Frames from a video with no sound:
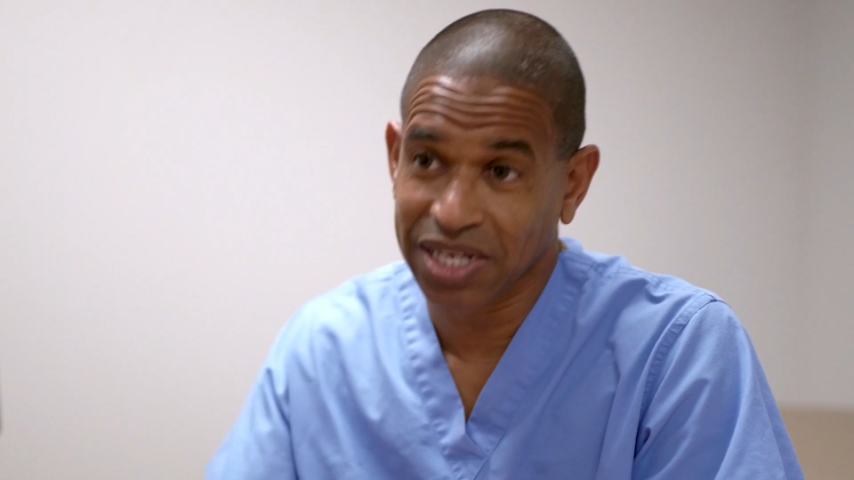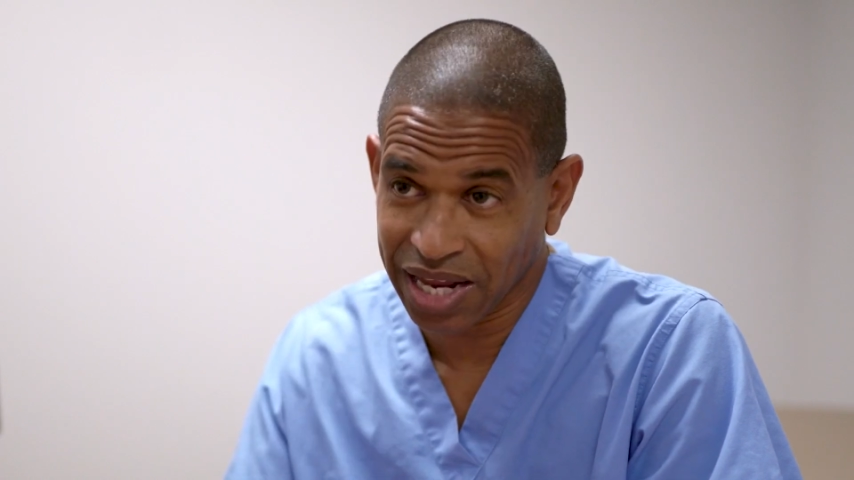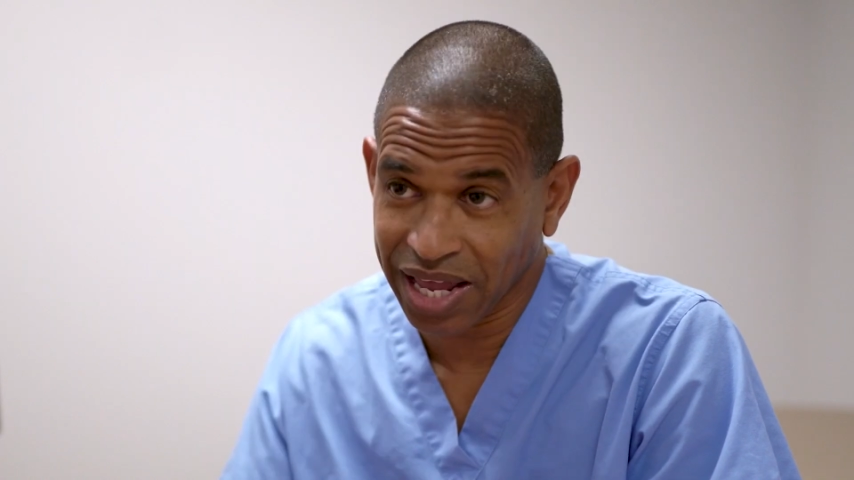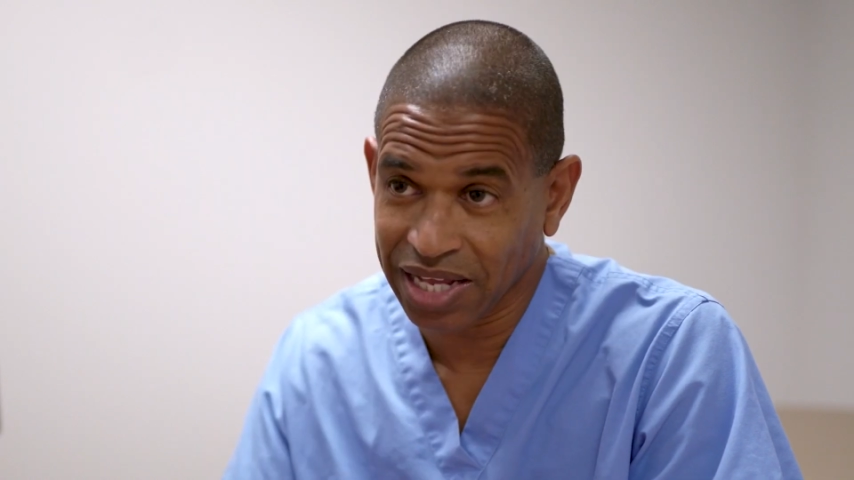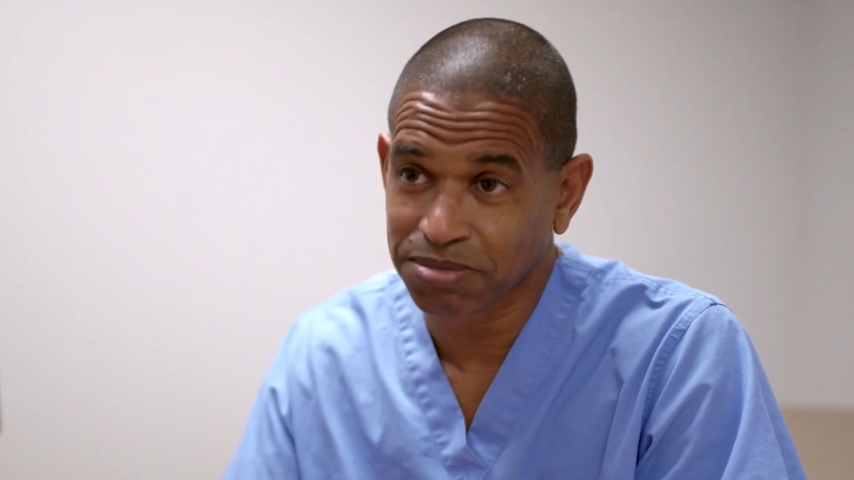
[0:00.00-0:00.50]

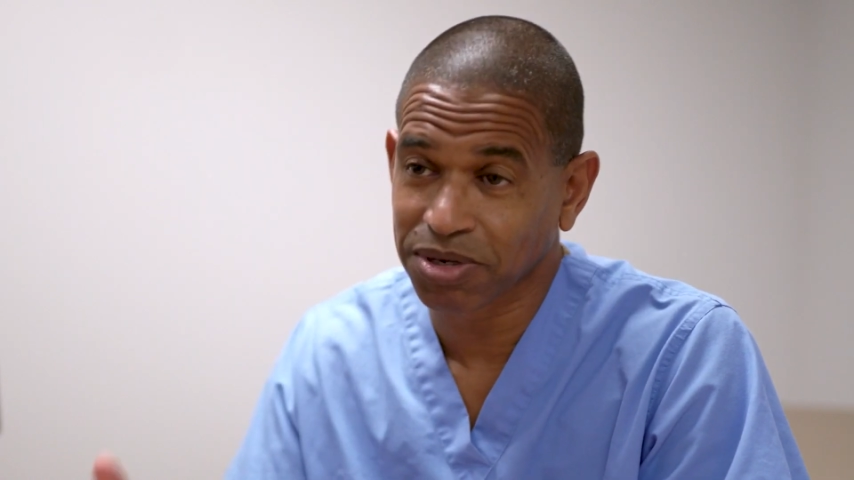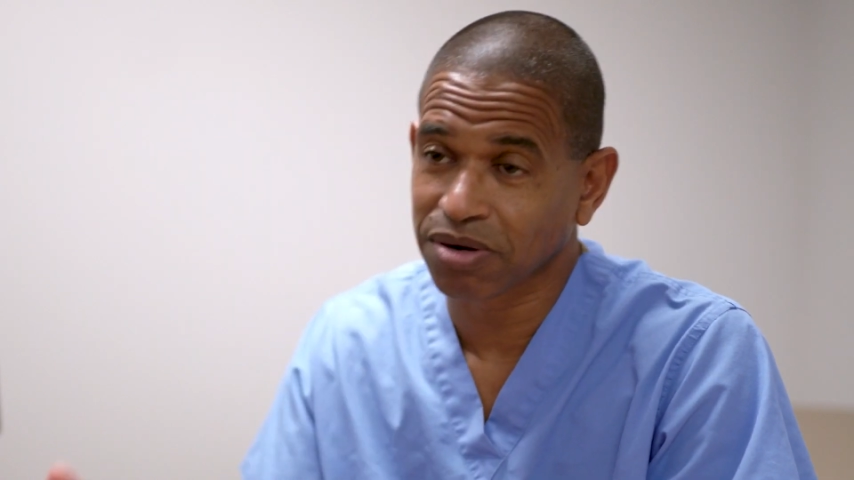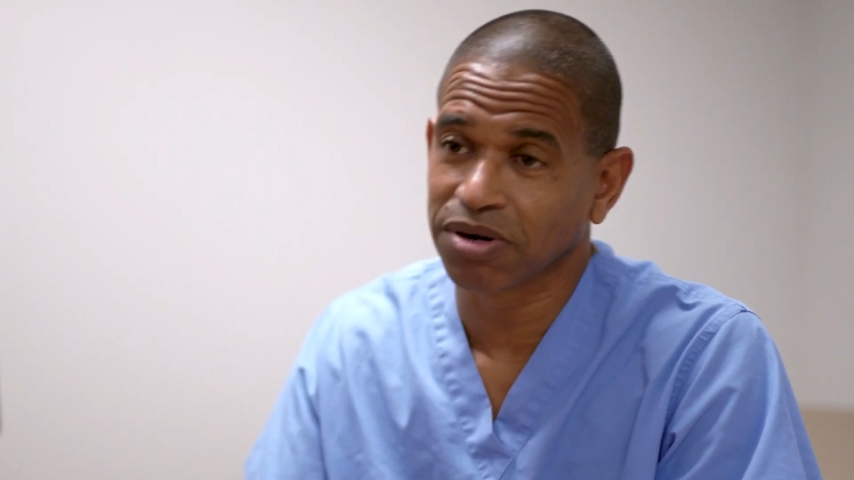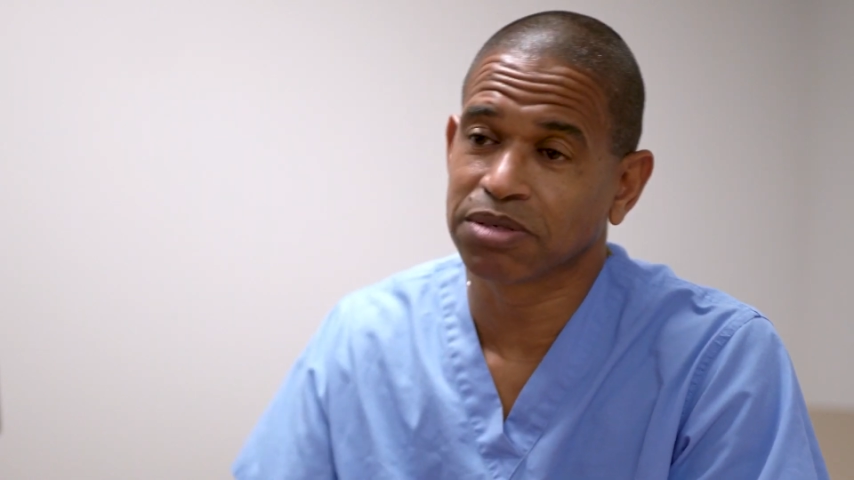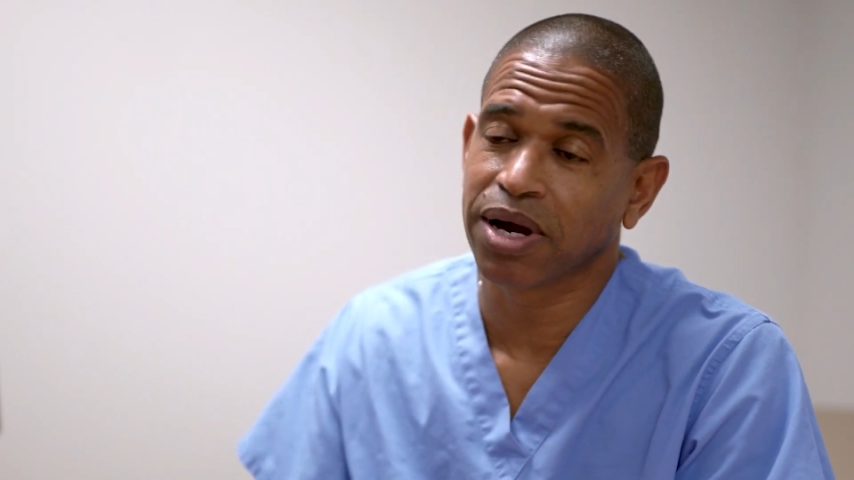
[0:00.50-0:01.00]
enhancement
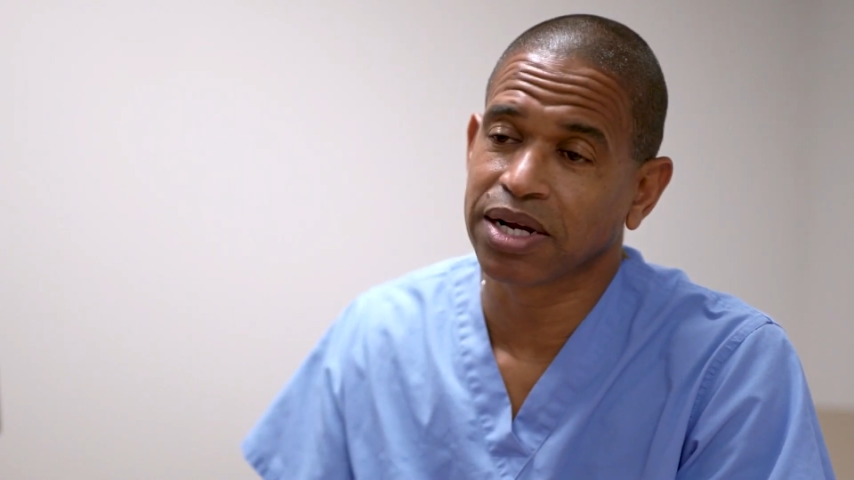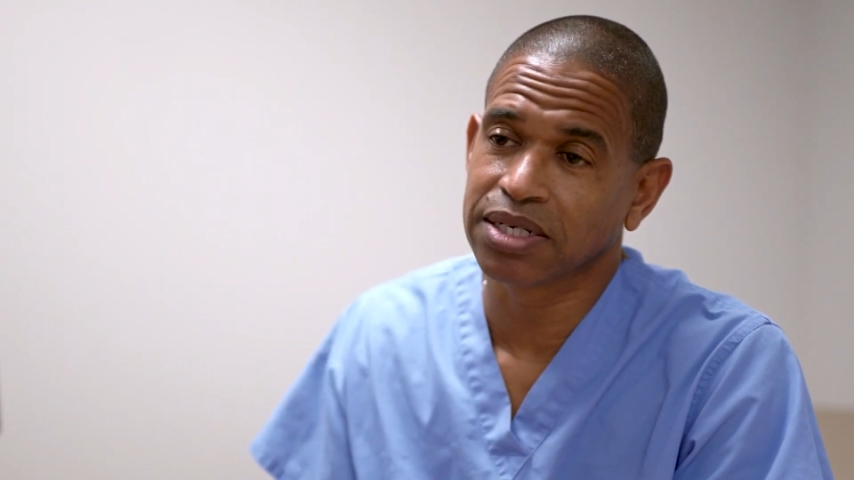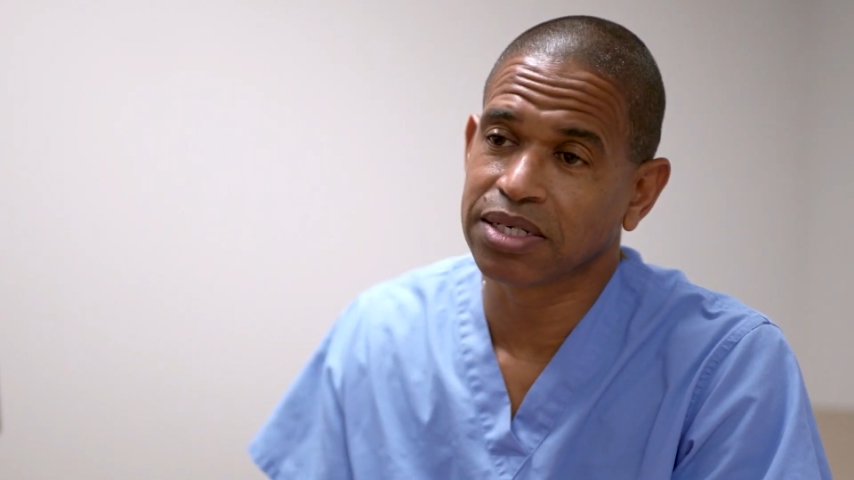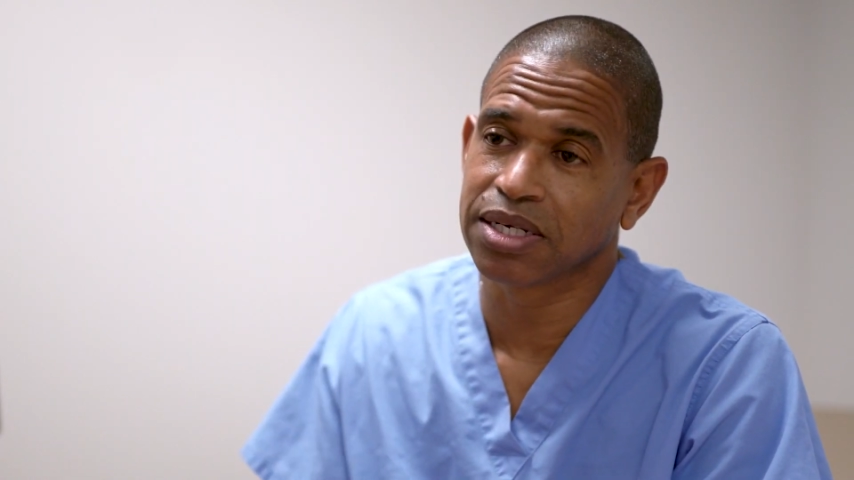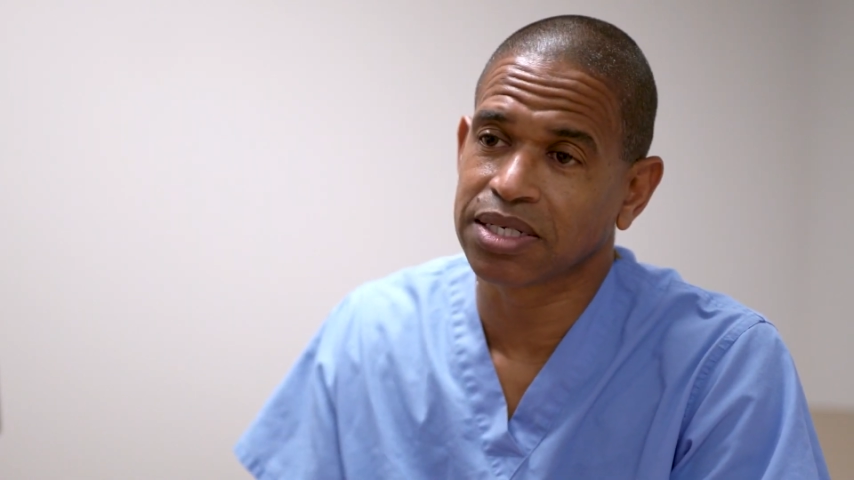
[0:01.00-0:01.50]
corresponding
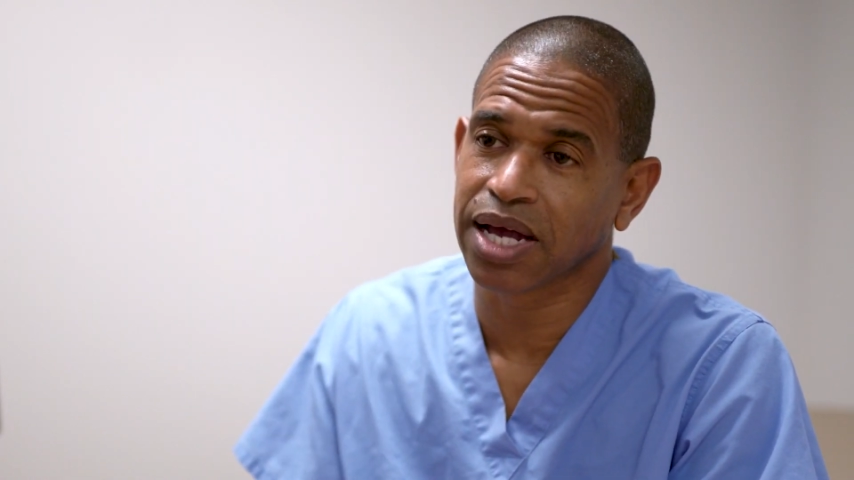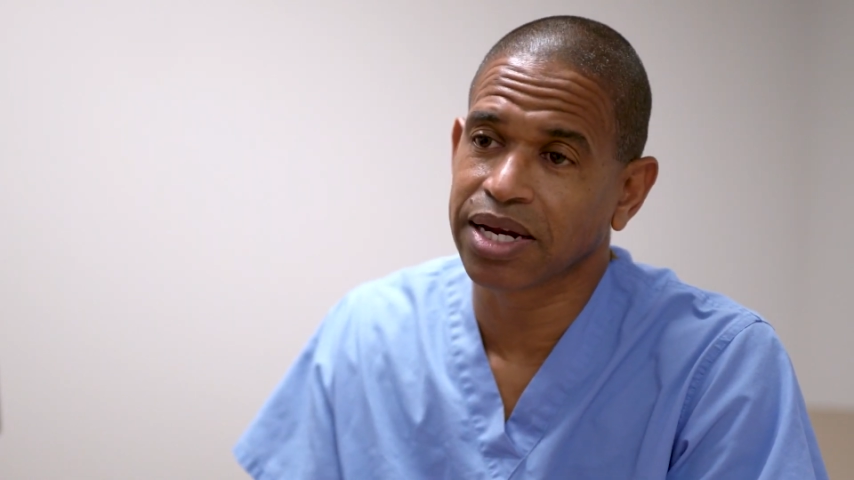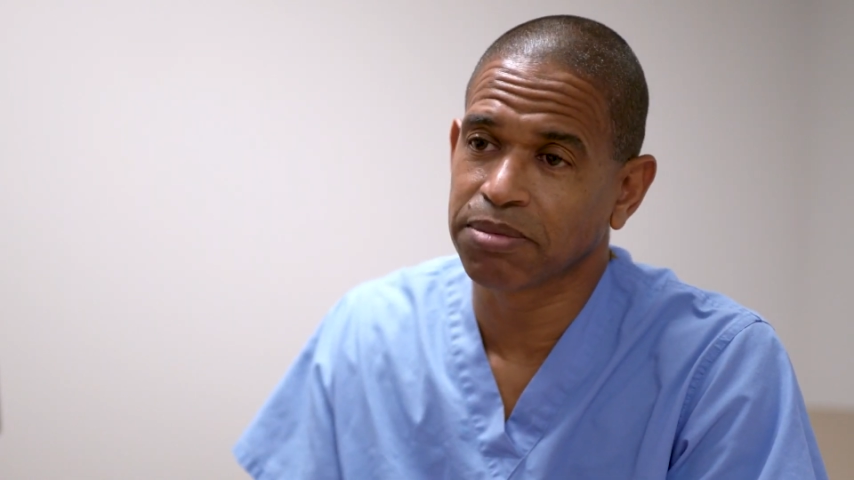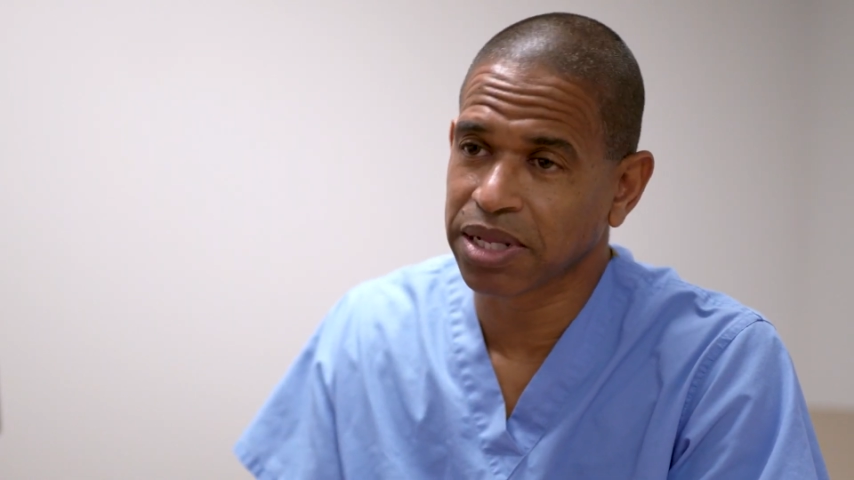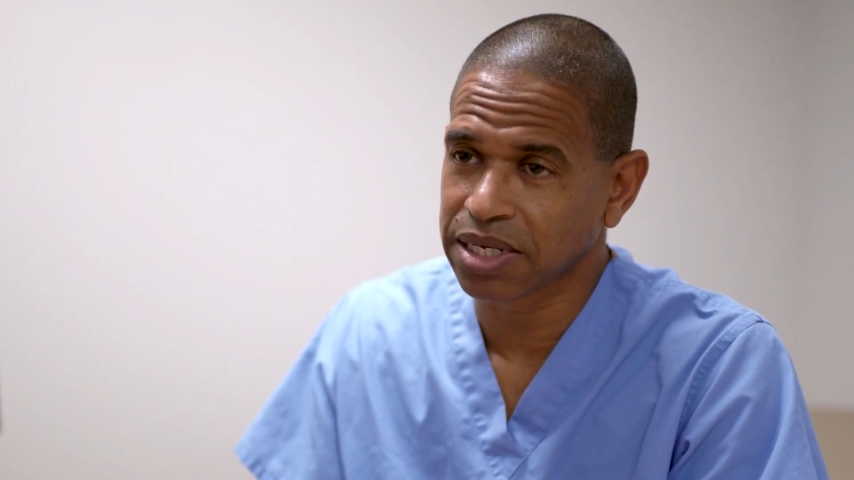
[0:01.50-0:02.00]
to the site
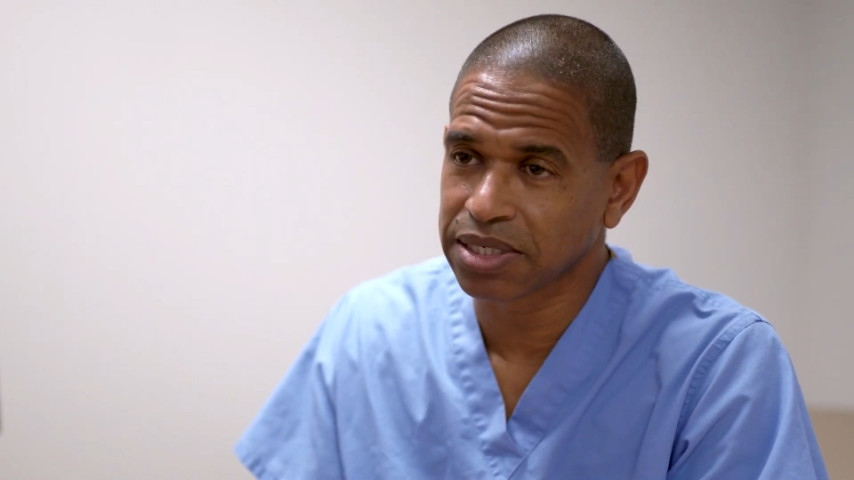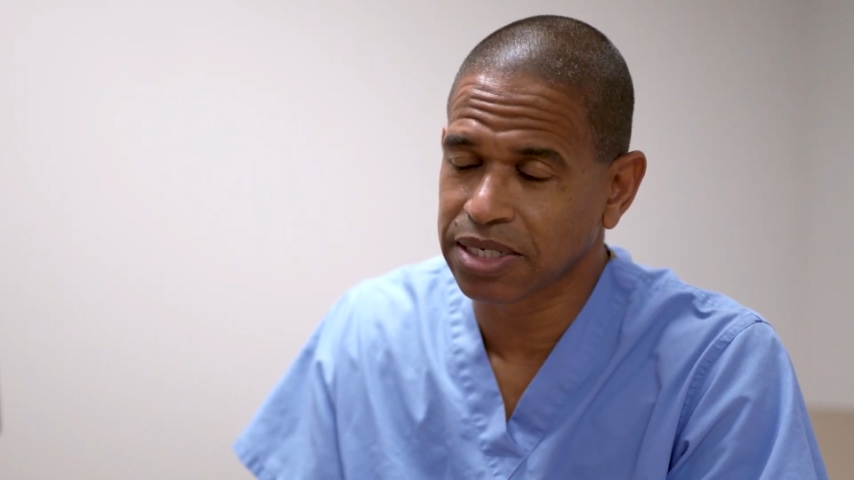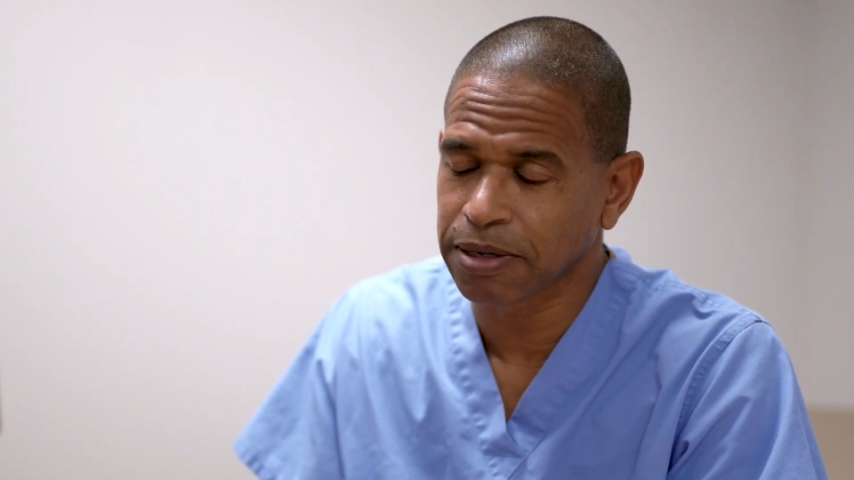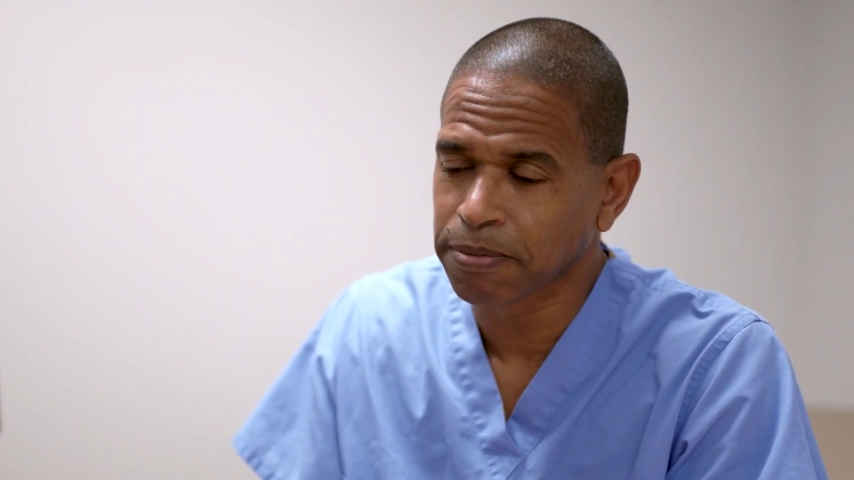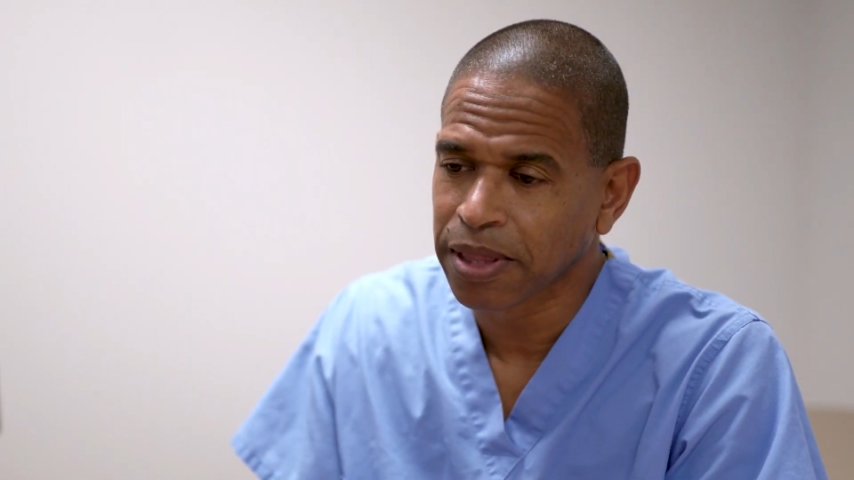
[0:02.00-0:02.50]
of
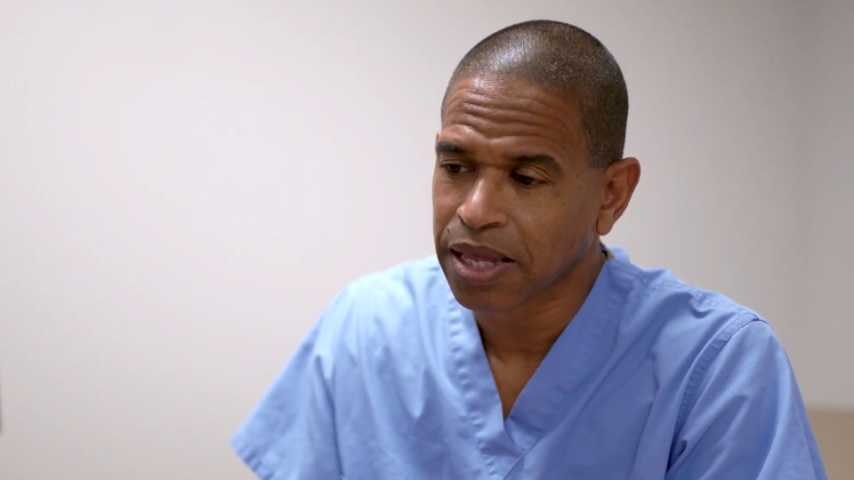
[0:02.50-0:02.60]
malignancy.